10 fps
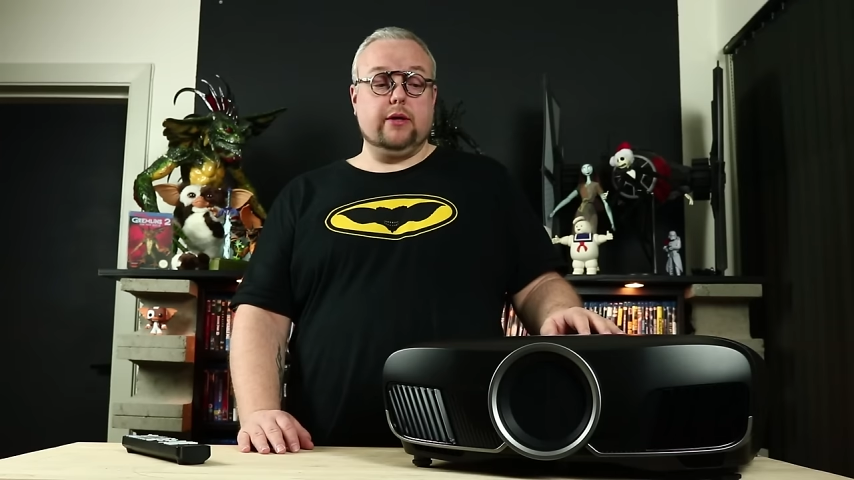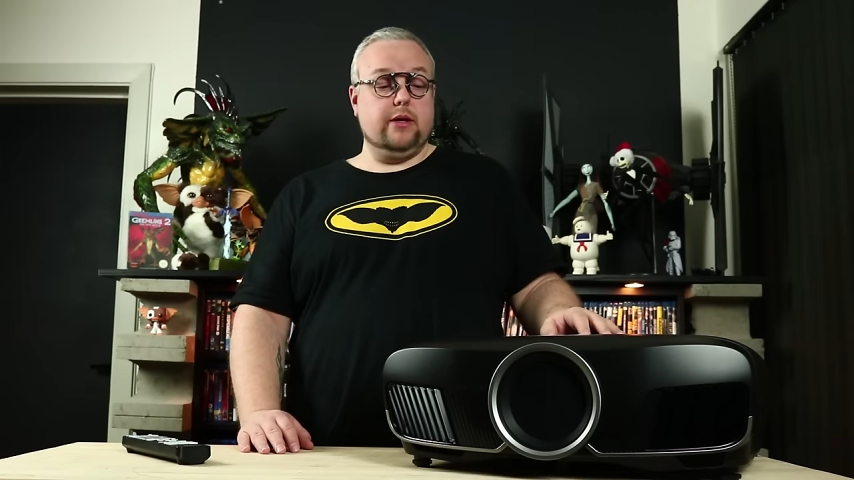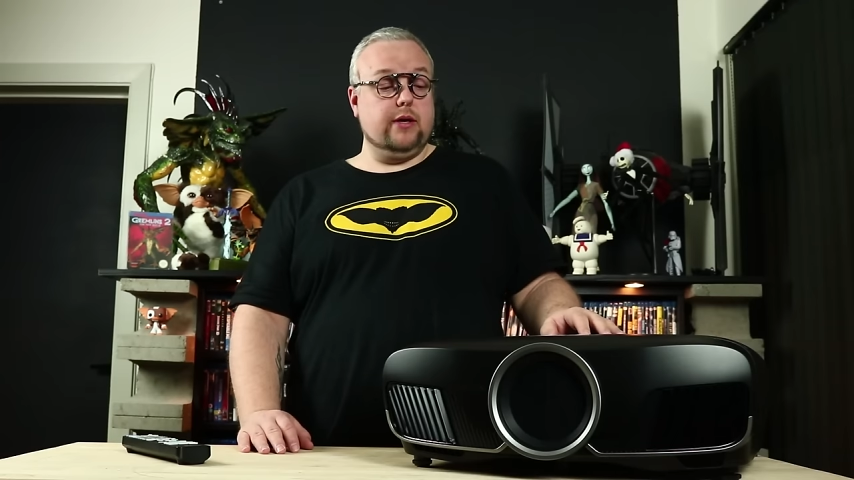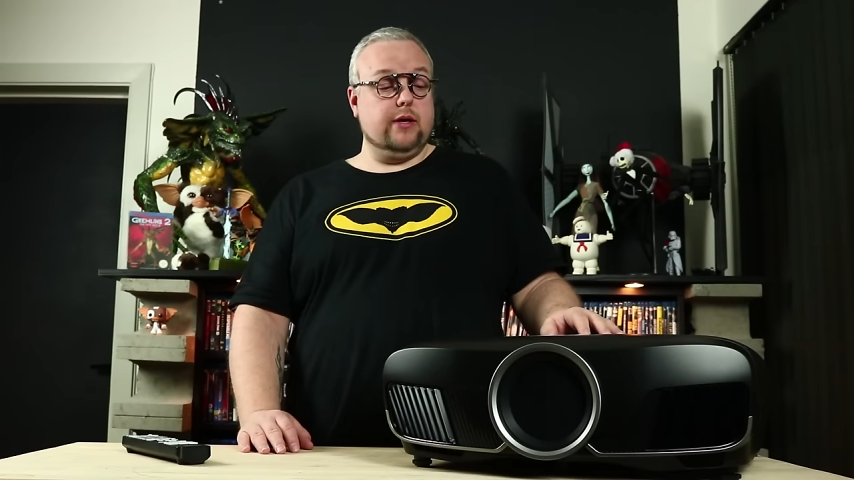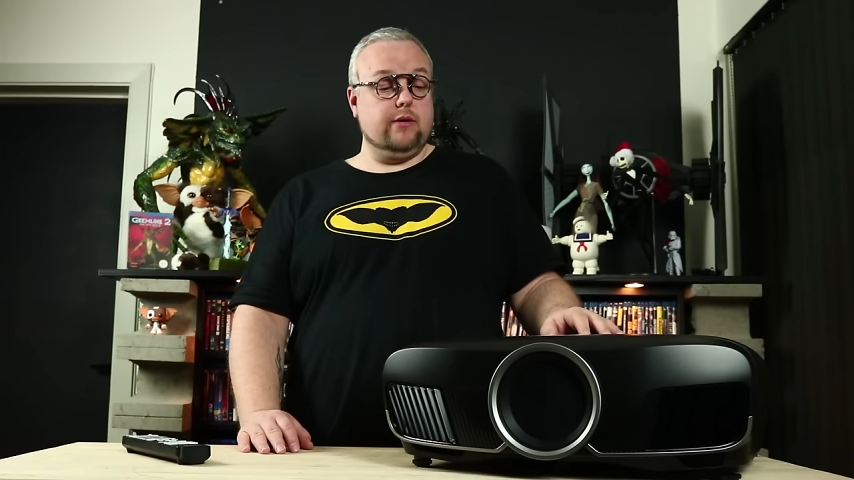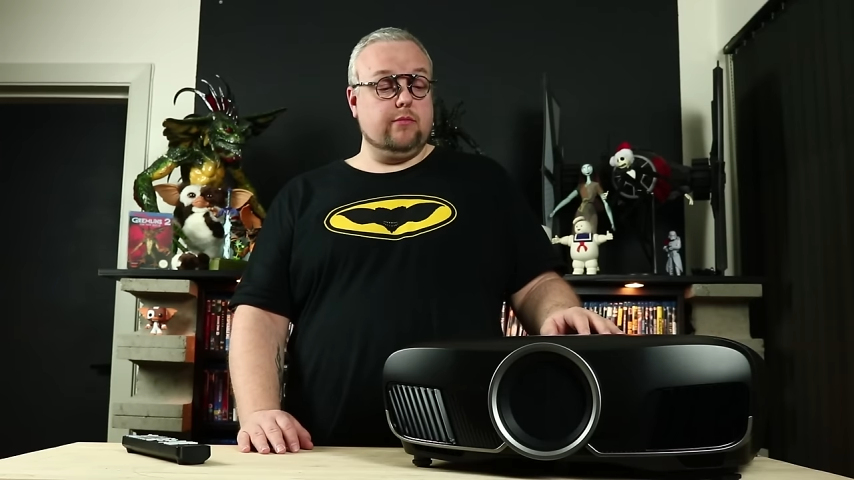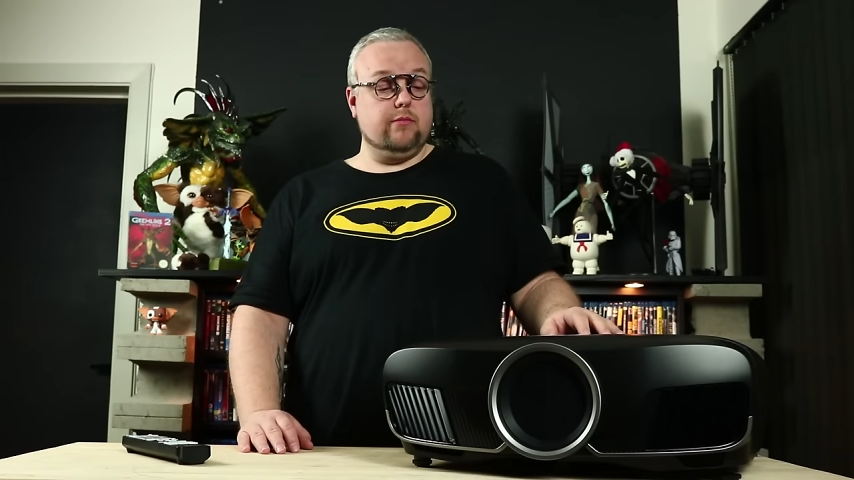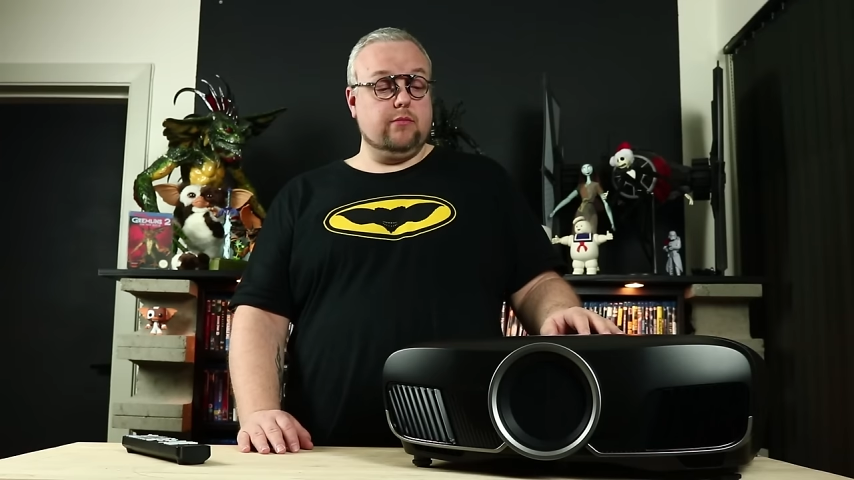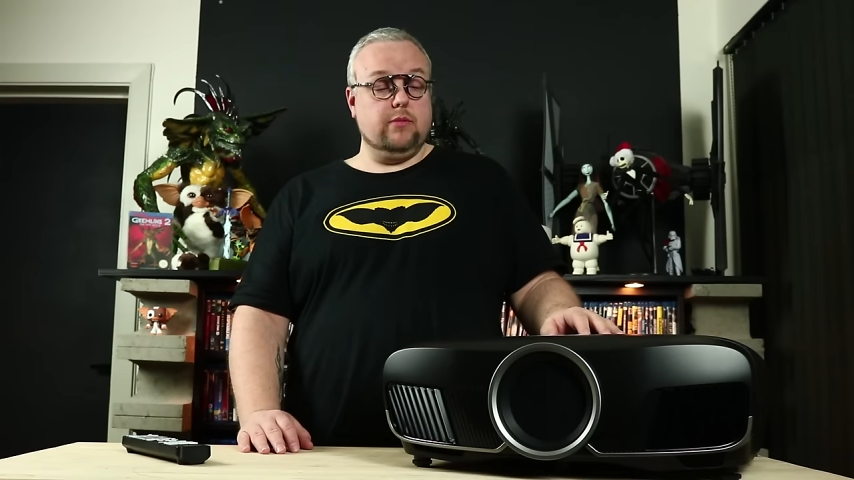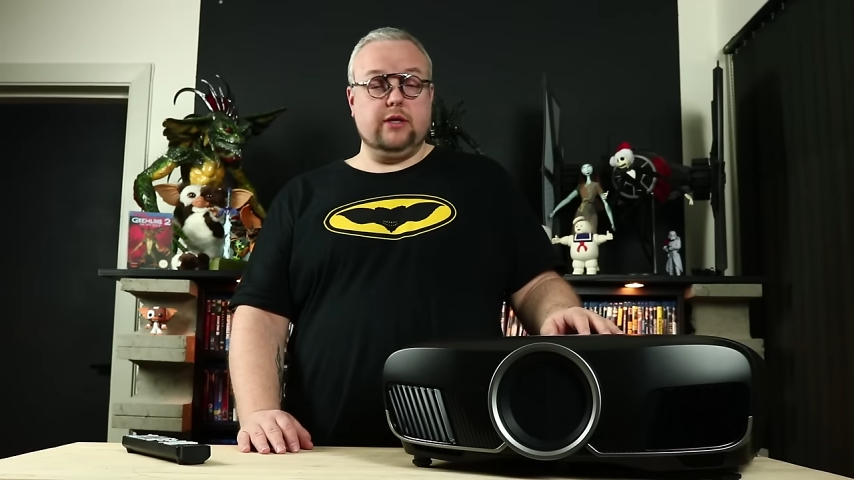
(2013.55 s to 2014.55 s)

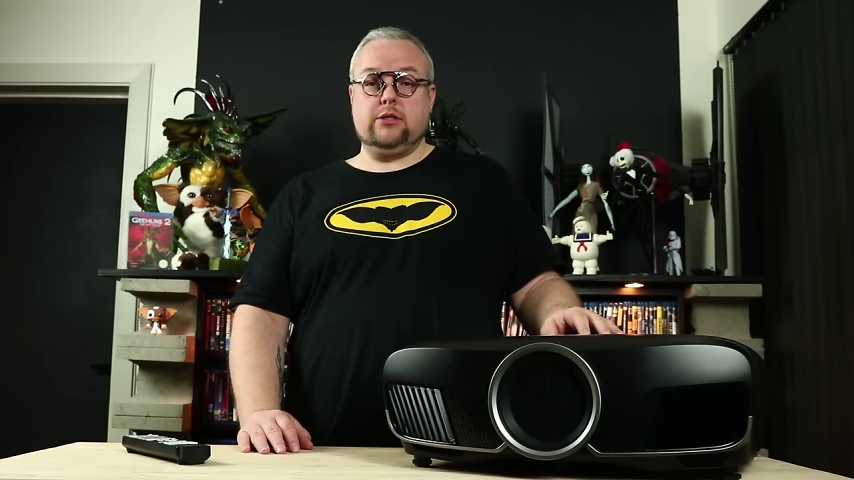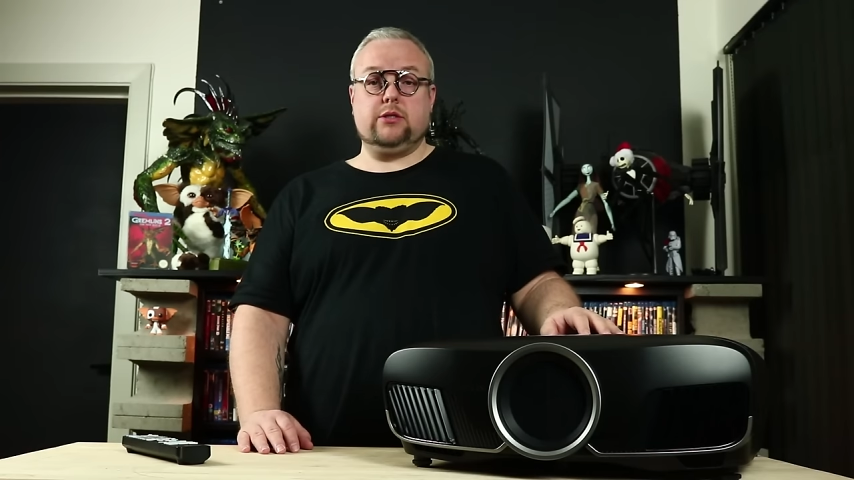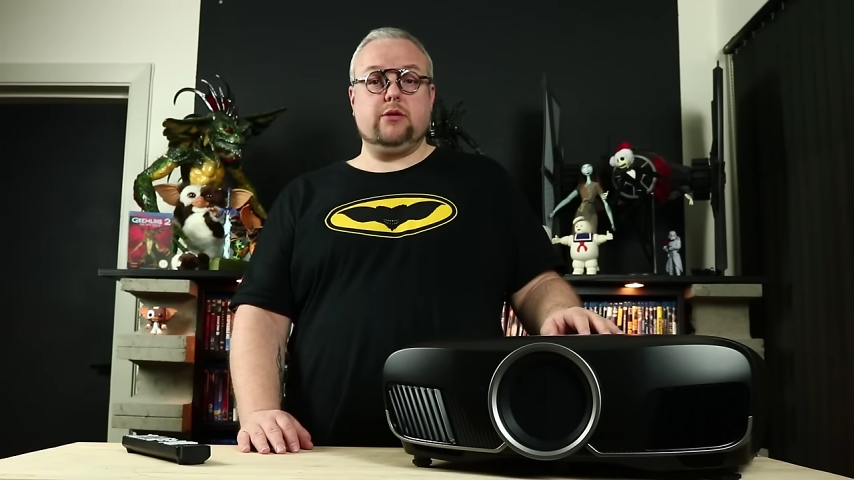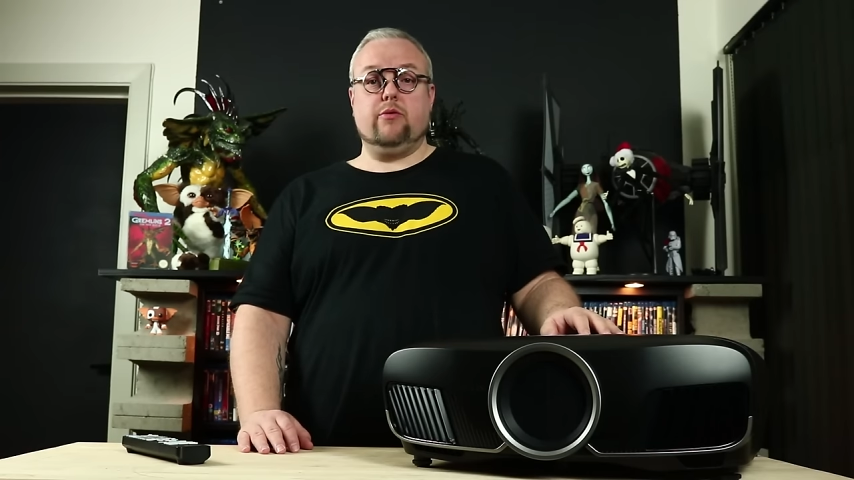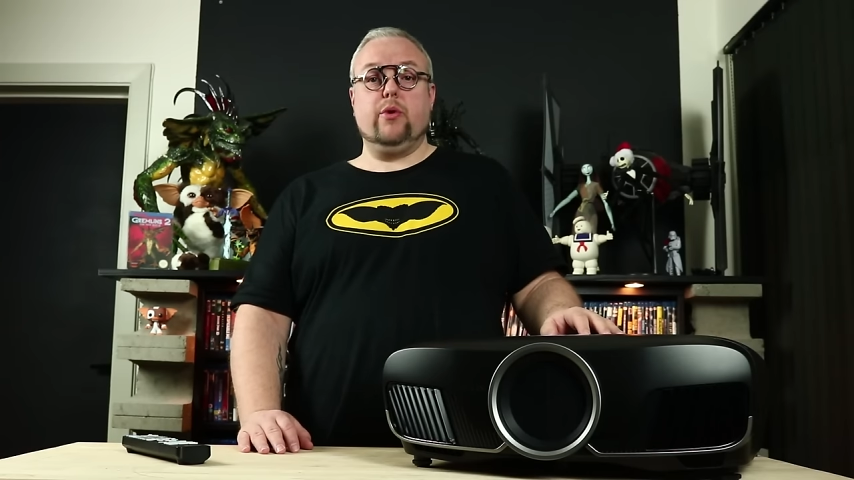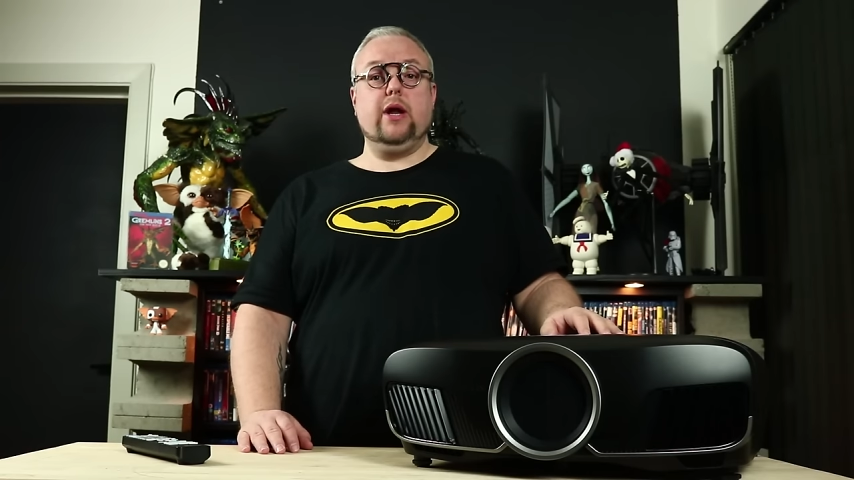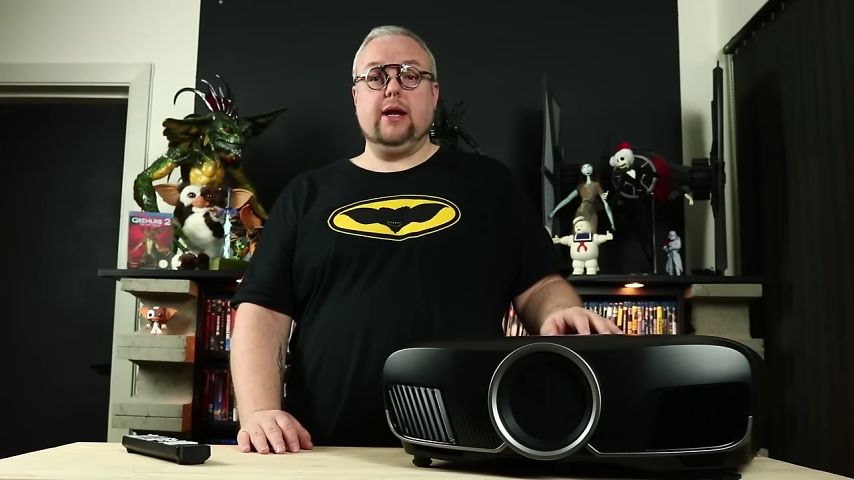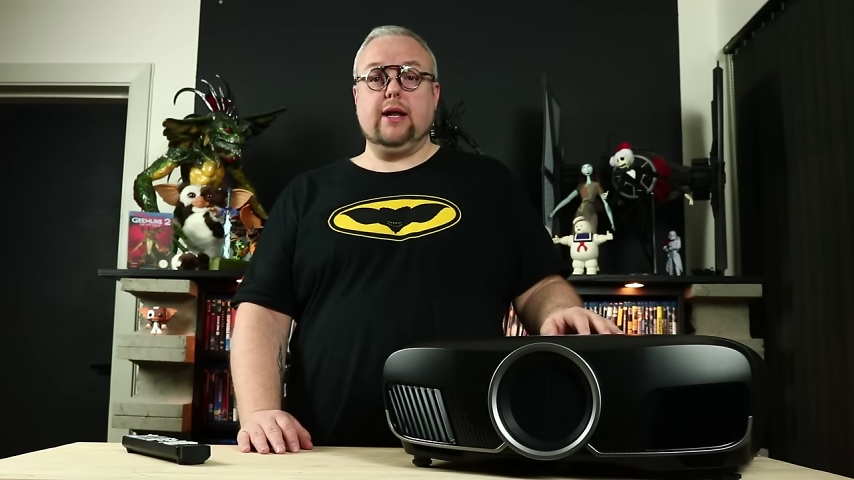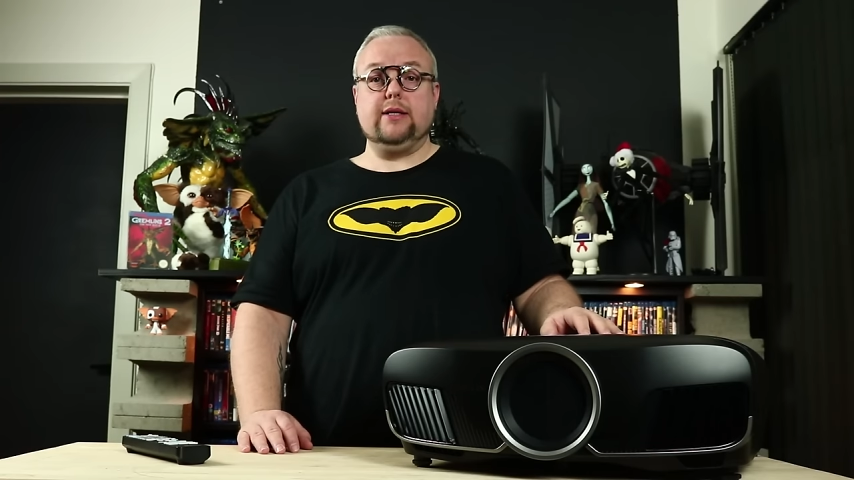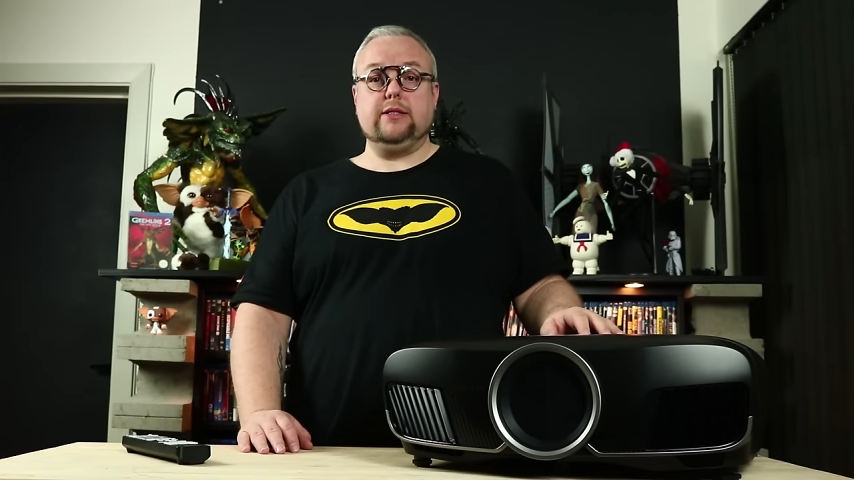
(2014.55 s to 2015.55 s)
Um, it's
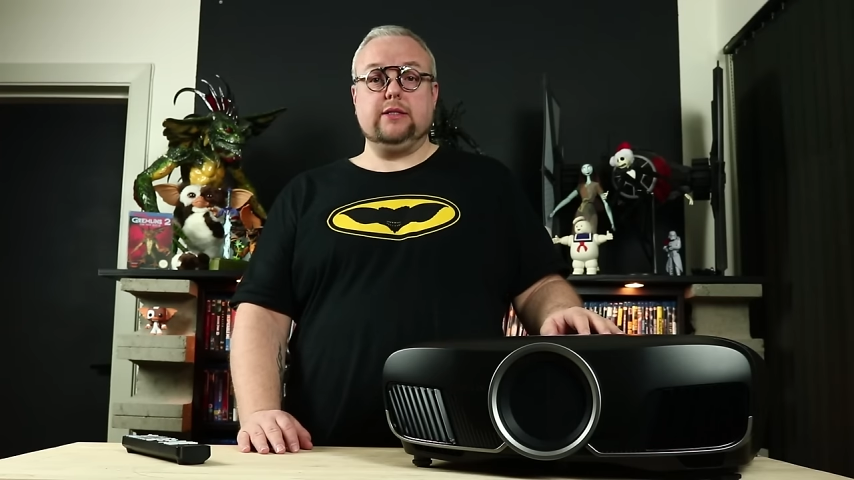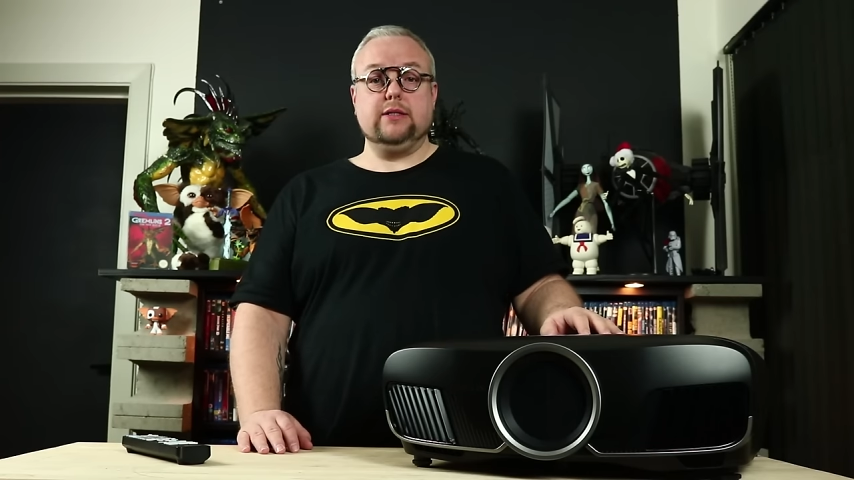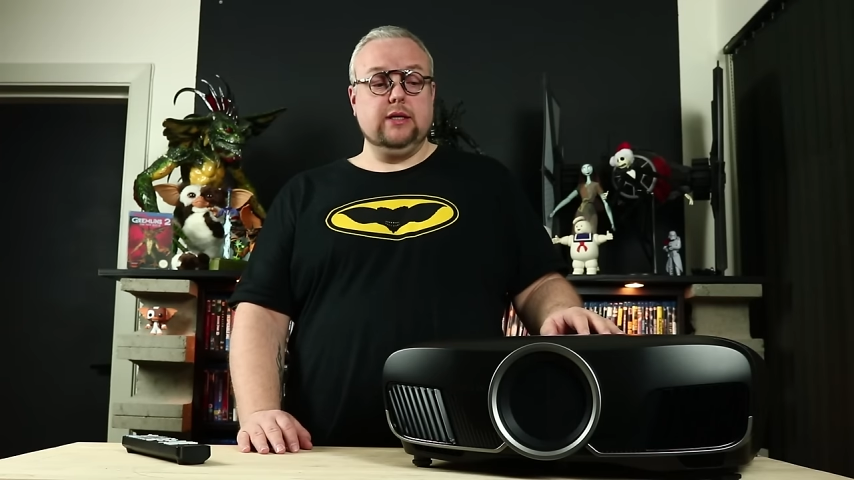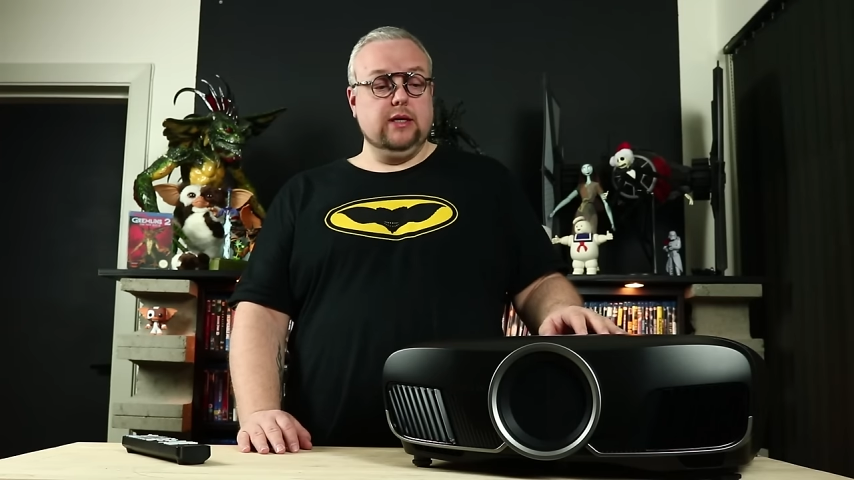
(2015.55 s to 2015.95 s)
really nice.